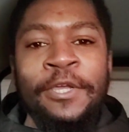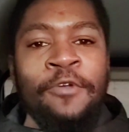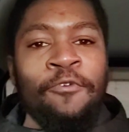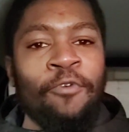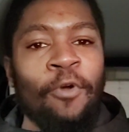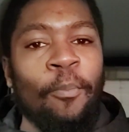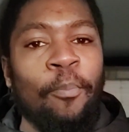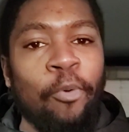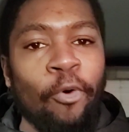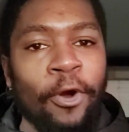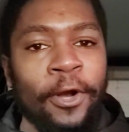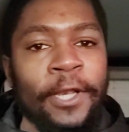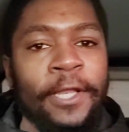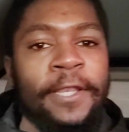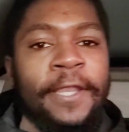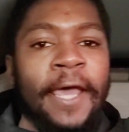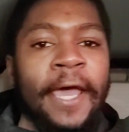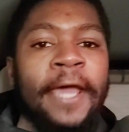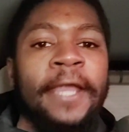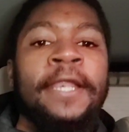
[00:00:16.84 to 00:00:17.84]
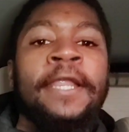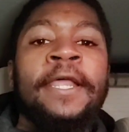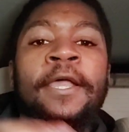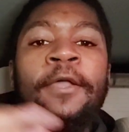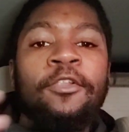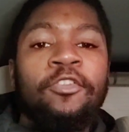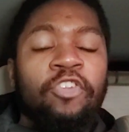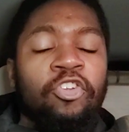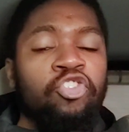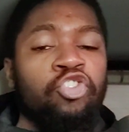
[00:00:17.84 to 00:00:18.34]
reported that
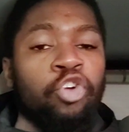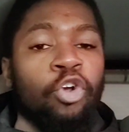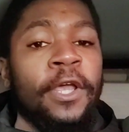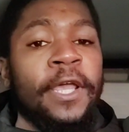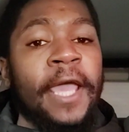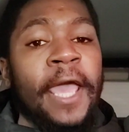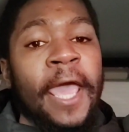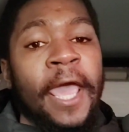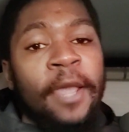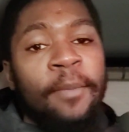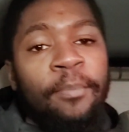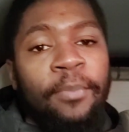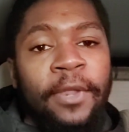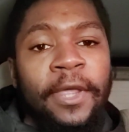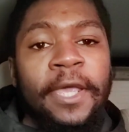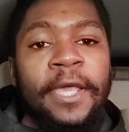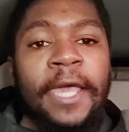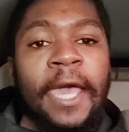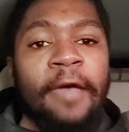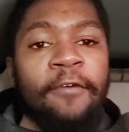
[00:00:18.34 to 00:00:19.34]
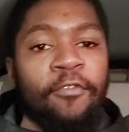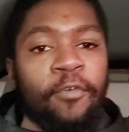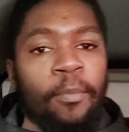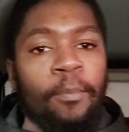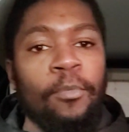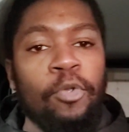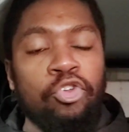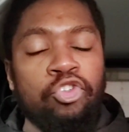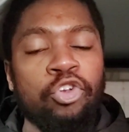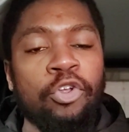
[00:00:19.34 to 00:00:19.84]
Detroit and Blake have
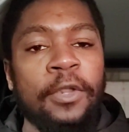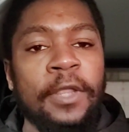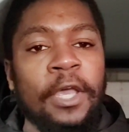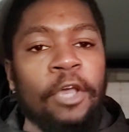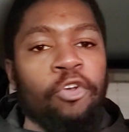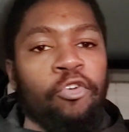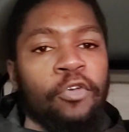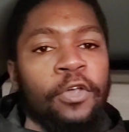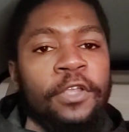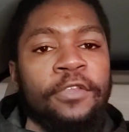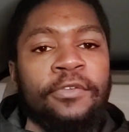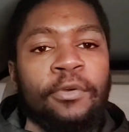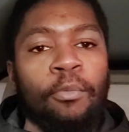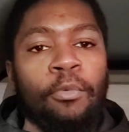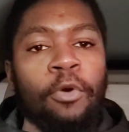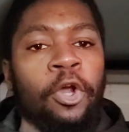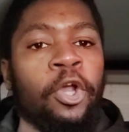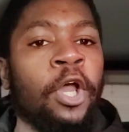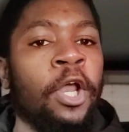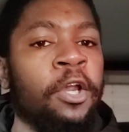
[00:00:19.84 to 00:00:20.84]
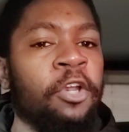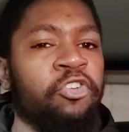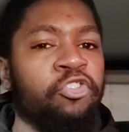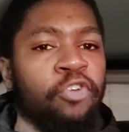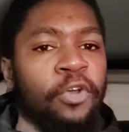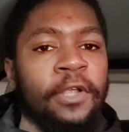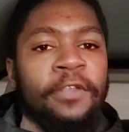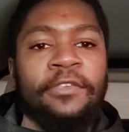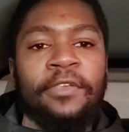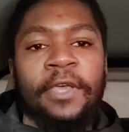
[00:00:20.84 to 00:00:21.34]
mutually agreed to work on a
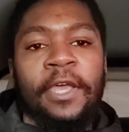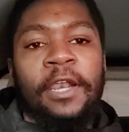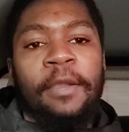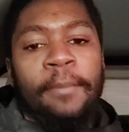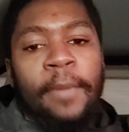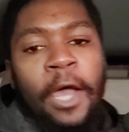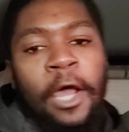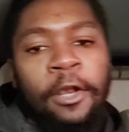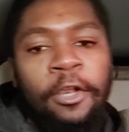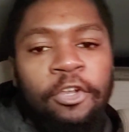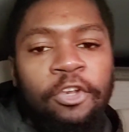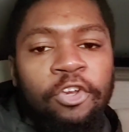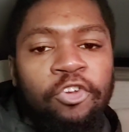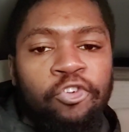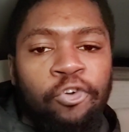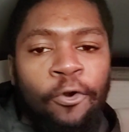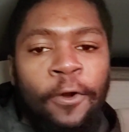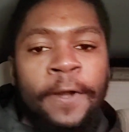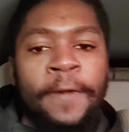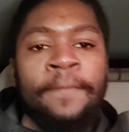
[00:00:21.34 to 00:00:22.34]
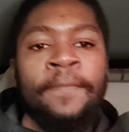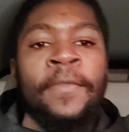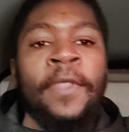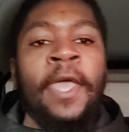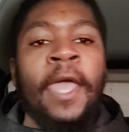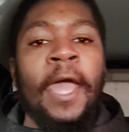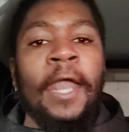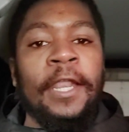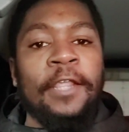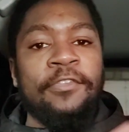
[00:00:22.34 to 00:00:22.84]
trade to get him out of Detroit,
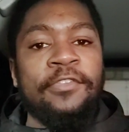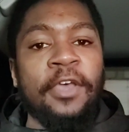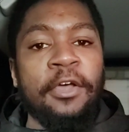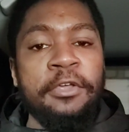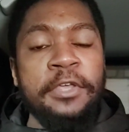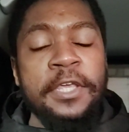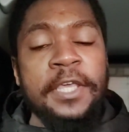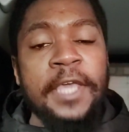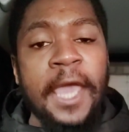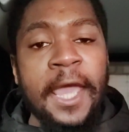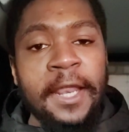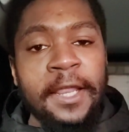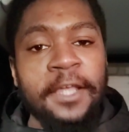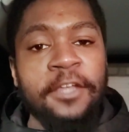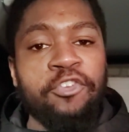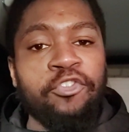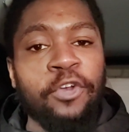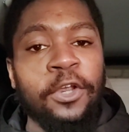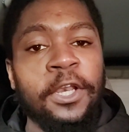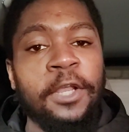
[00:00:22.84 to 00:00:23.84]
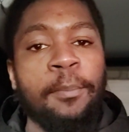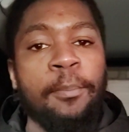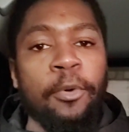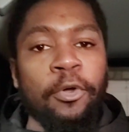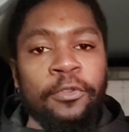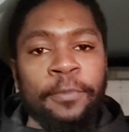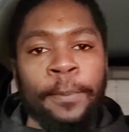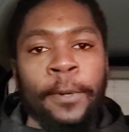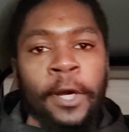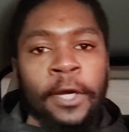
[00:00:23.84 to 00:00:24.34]
and until he can get traded,
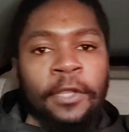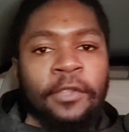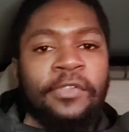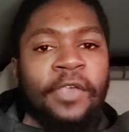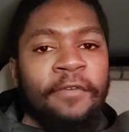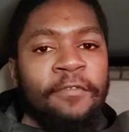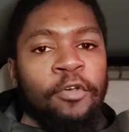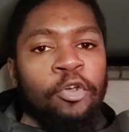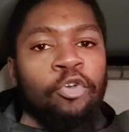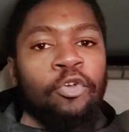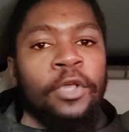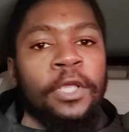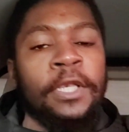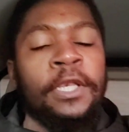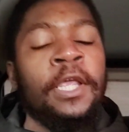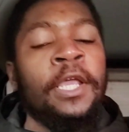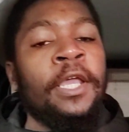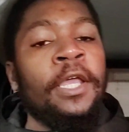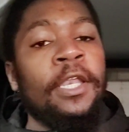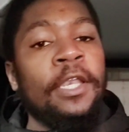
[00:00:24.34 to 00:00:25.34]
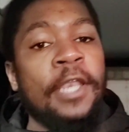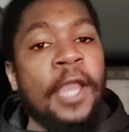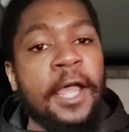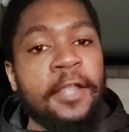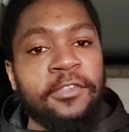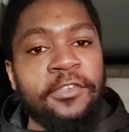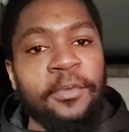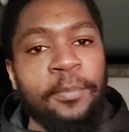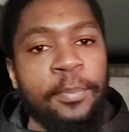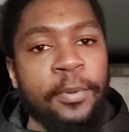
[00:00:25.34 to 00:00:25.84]
both parties have agreed
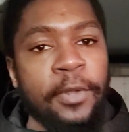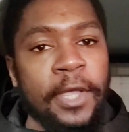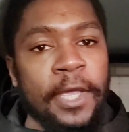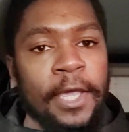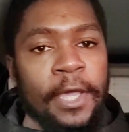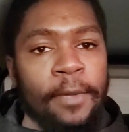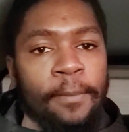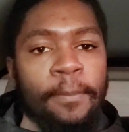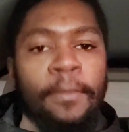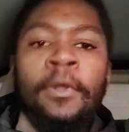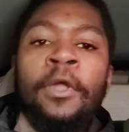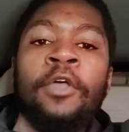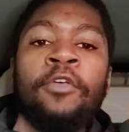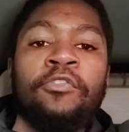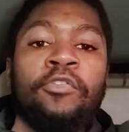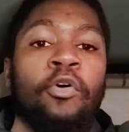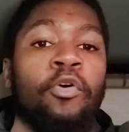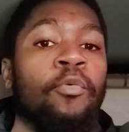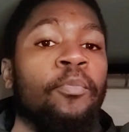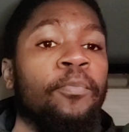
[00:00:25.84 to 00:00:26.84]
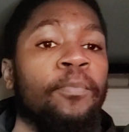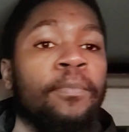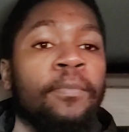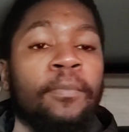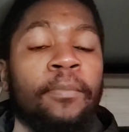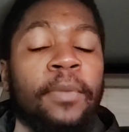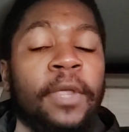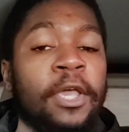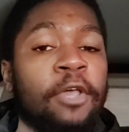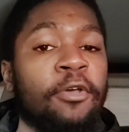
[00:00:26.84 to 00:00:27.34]
not to play him. So
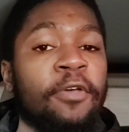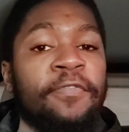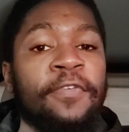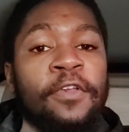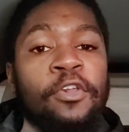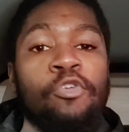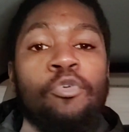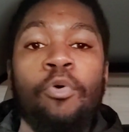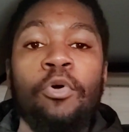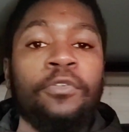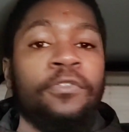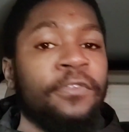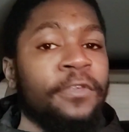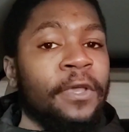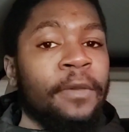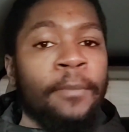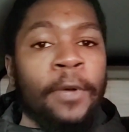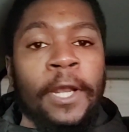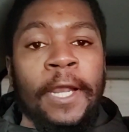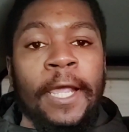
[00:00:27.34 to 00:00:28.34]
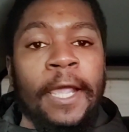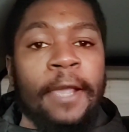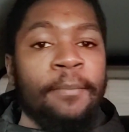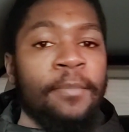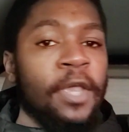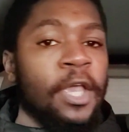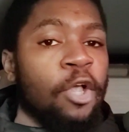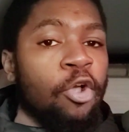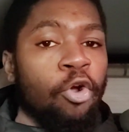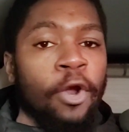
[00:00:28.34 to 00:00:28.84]
Blake Griffin, you won't see him on an
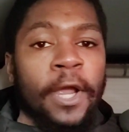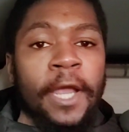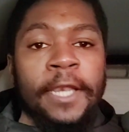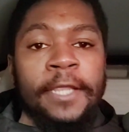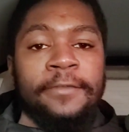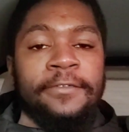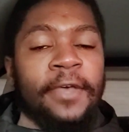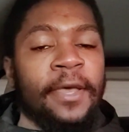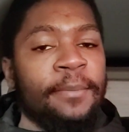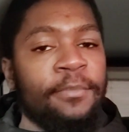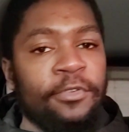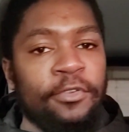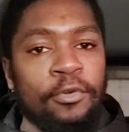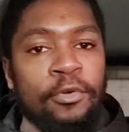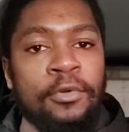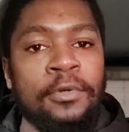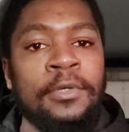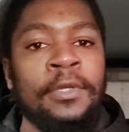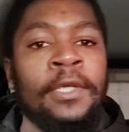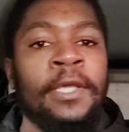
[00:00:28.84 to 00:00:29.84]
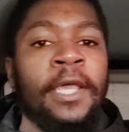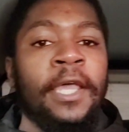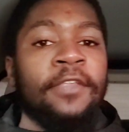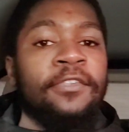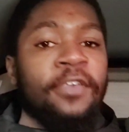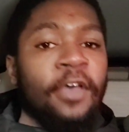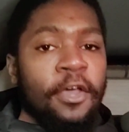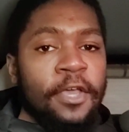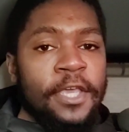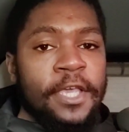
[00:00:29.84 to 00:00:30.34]
NBA court anytime soon
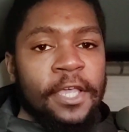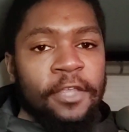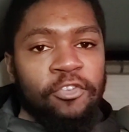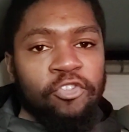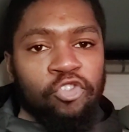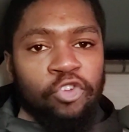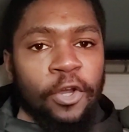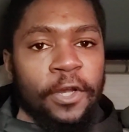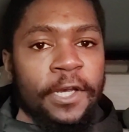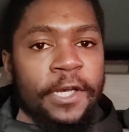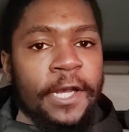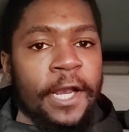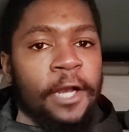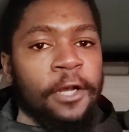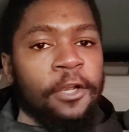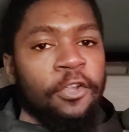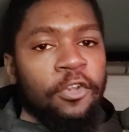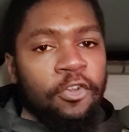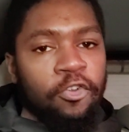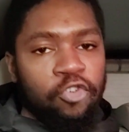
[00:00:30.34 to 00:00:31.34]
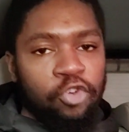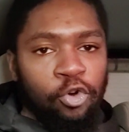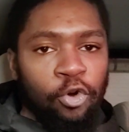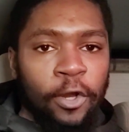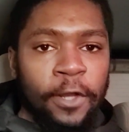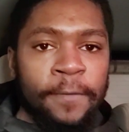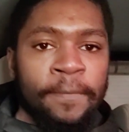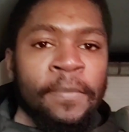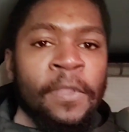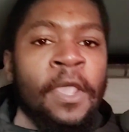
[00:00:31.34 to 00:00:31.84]
until he gets traded out of
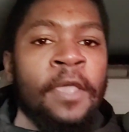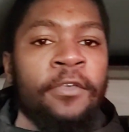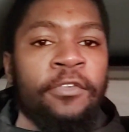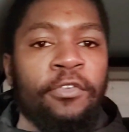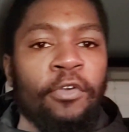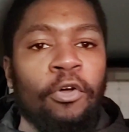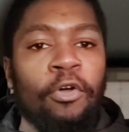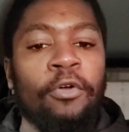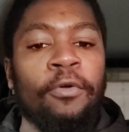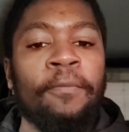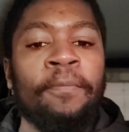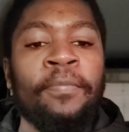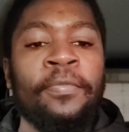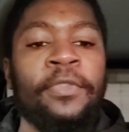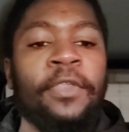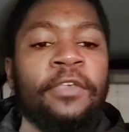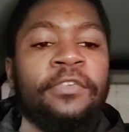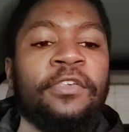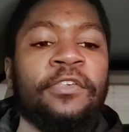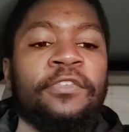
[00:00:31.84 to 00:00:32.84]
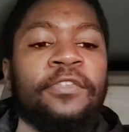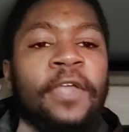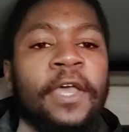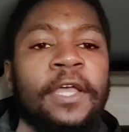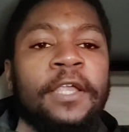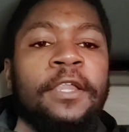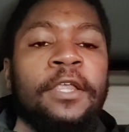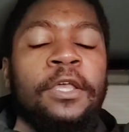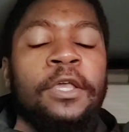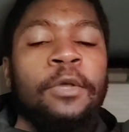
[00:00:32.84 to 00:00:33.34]
Detroit. So this is
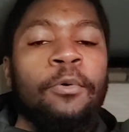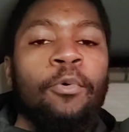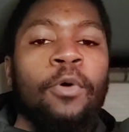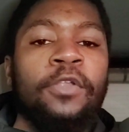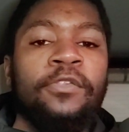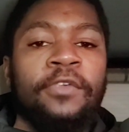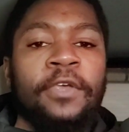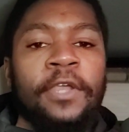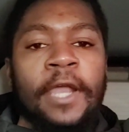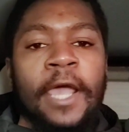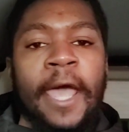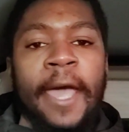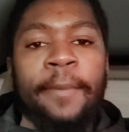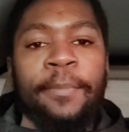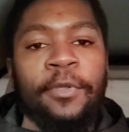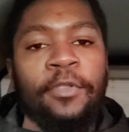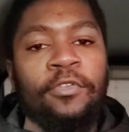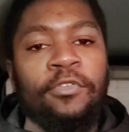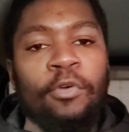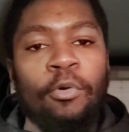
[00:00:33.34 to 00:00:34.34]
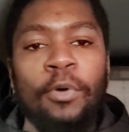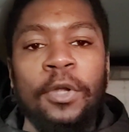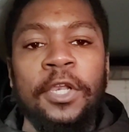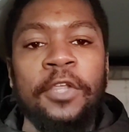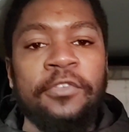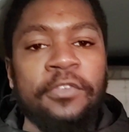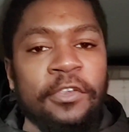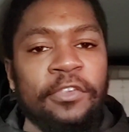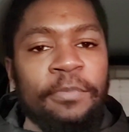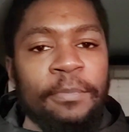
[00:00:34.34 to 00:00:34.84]
likely what's going to happen. So what
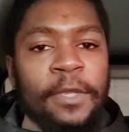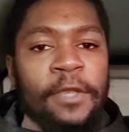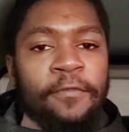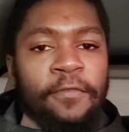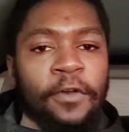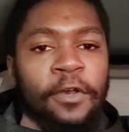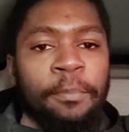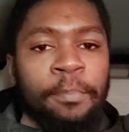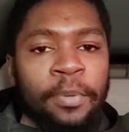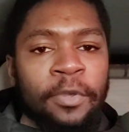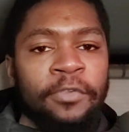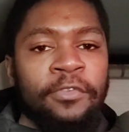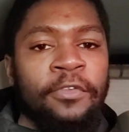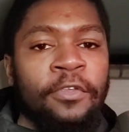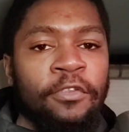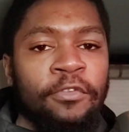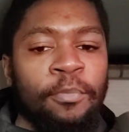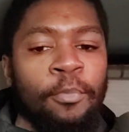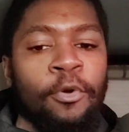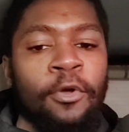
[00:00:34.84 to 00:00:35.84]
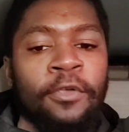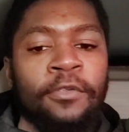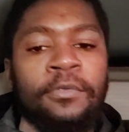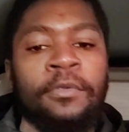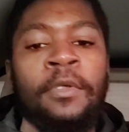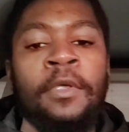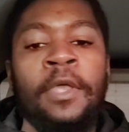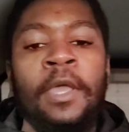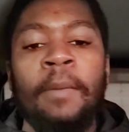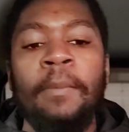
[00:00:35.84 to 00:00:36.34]
does this mean for the Pistons, boys?
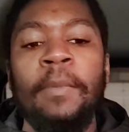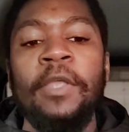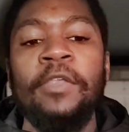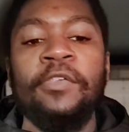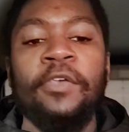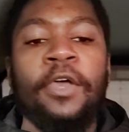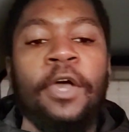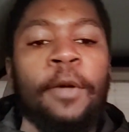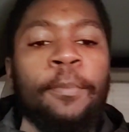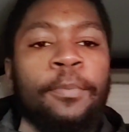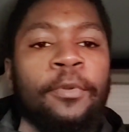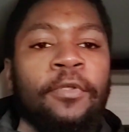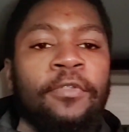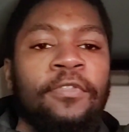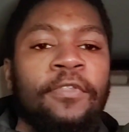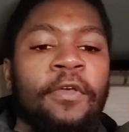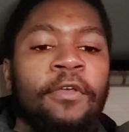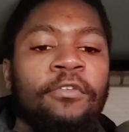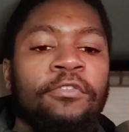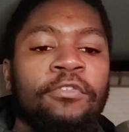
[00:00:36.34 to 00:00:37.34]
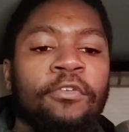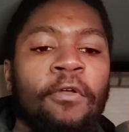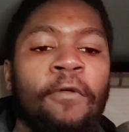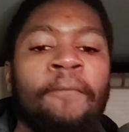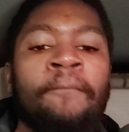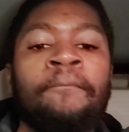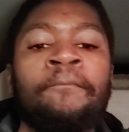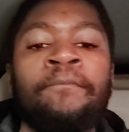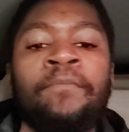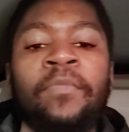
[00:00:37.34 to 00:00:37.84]
It means a couple of things. So
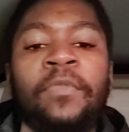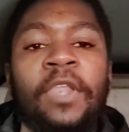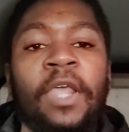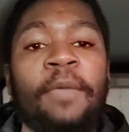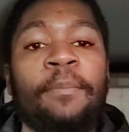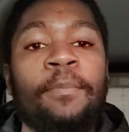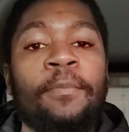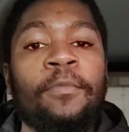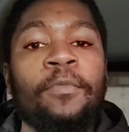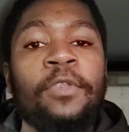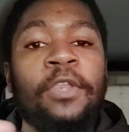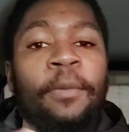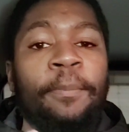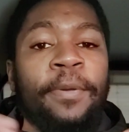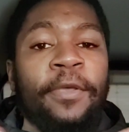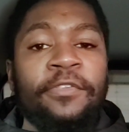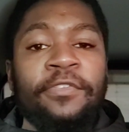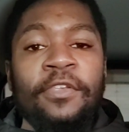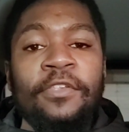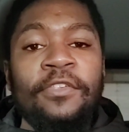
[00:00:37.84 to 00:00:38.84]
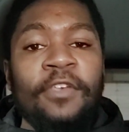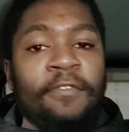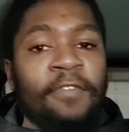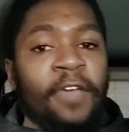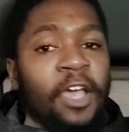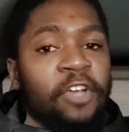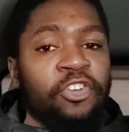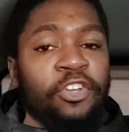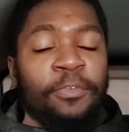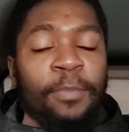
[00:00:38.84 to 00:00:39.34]
the Pistons have
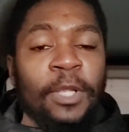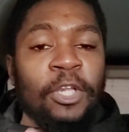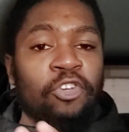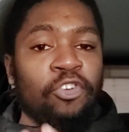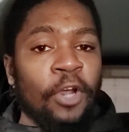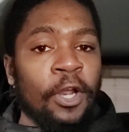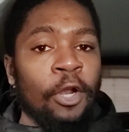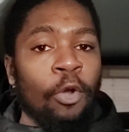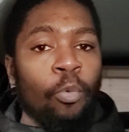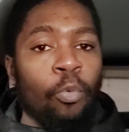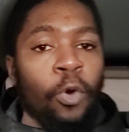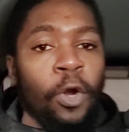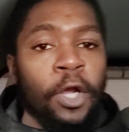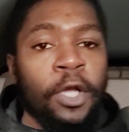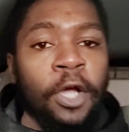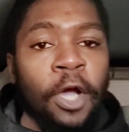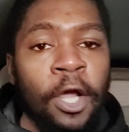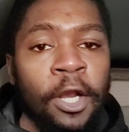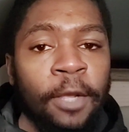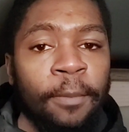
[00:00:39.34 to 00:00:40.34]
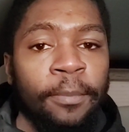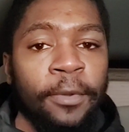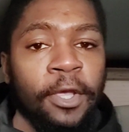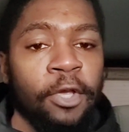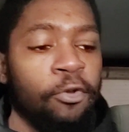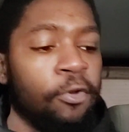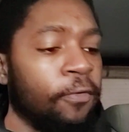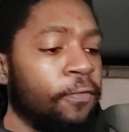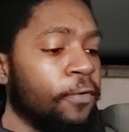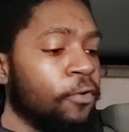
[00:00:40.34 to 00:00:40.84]
actually been trying to work on a
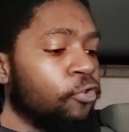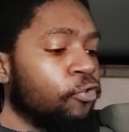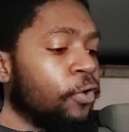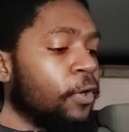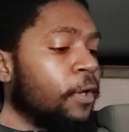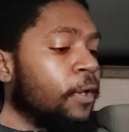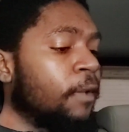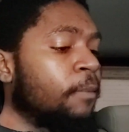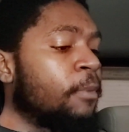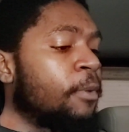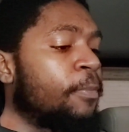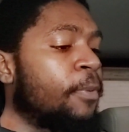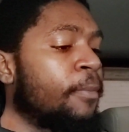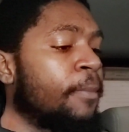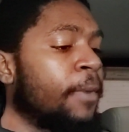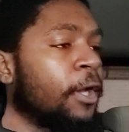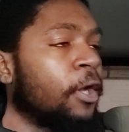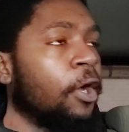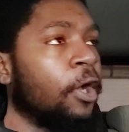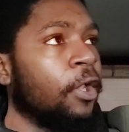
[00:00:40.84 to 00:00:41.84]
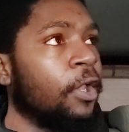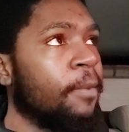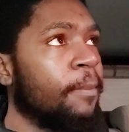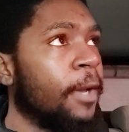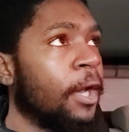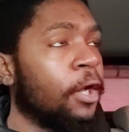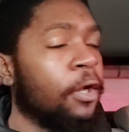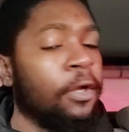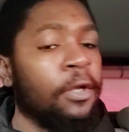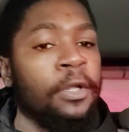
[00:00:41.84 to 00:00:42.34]
Blake Griffin trade. Let me put my car light
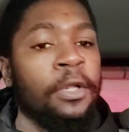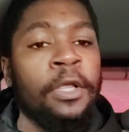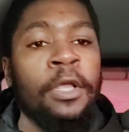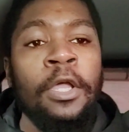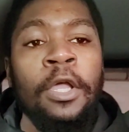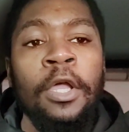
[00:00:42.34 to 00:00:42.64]
back on.